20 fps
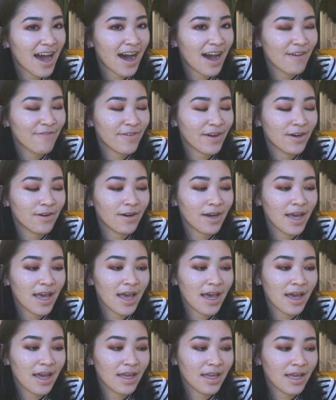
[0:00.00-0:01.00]
I felt
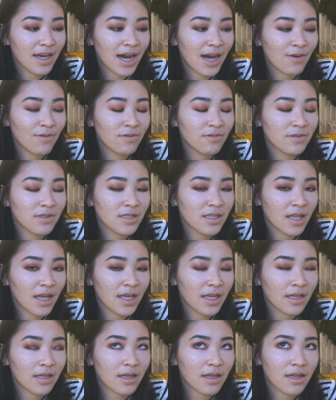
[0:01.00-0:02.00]
I was
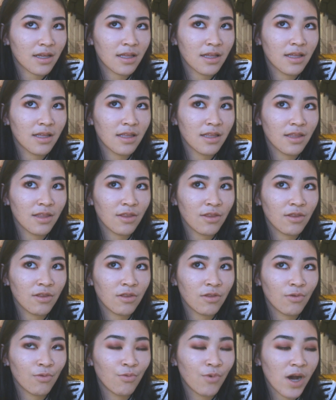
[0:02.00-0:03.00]
like
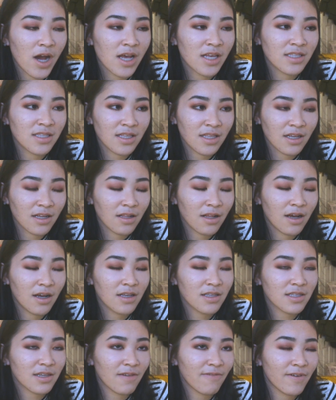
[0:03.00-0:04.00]
the worst in the
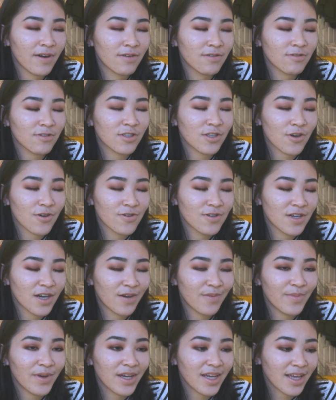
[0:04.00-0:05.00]
class. I felt so
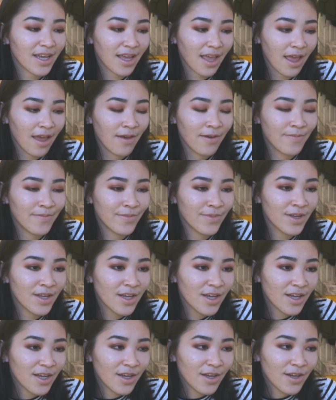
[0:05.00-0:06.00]
dumb
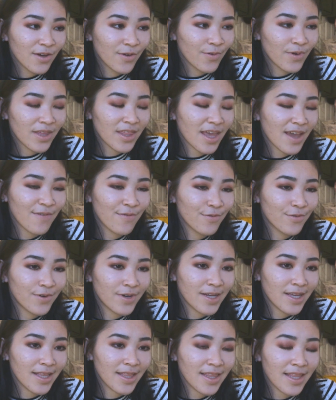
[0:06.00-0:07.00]
with
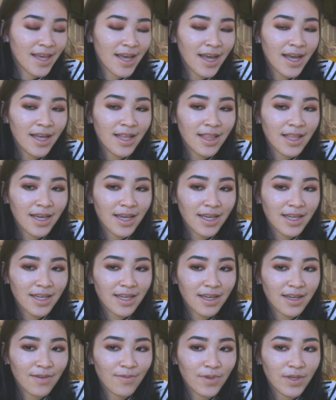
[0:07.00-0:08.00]
everyone in there,
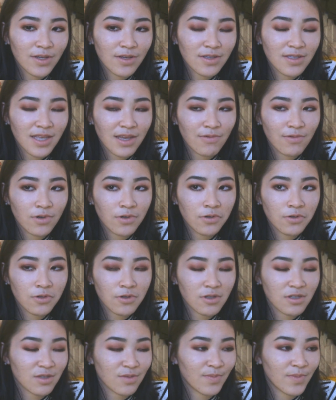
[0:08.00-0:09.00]
like because they were all
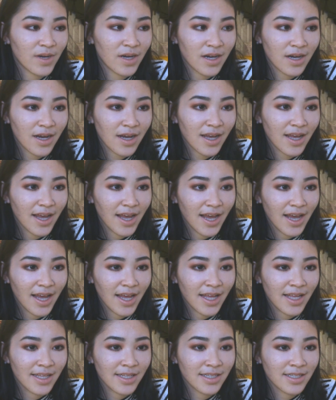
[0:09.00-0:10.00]
so smart,
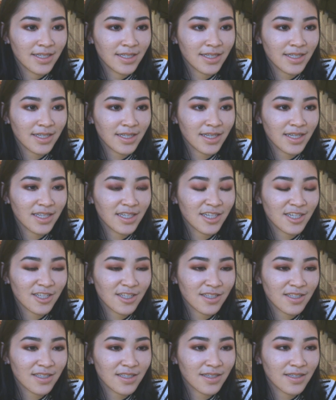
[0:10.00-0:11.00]
and it
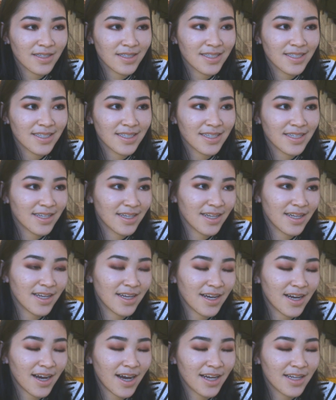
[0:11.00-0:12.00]
just,
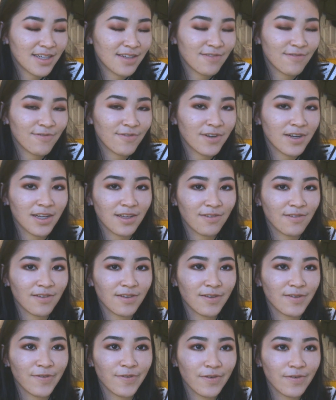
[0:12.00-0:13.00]
I didn't really
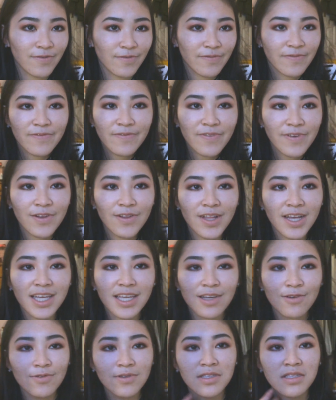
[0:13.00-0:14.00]
feel like
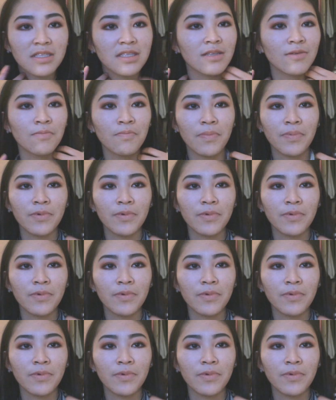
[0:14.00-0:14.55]
it was them.